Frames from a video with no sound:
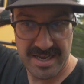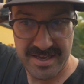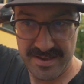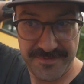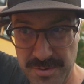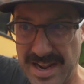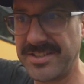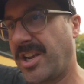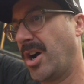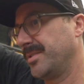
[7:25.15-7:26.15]
a few days
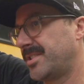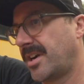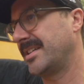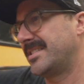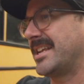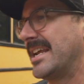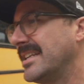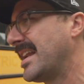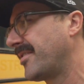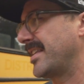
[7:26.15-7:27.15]
ago and started
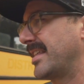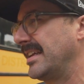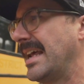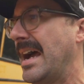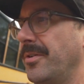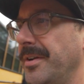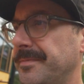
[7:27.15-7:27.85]
sanding everything down,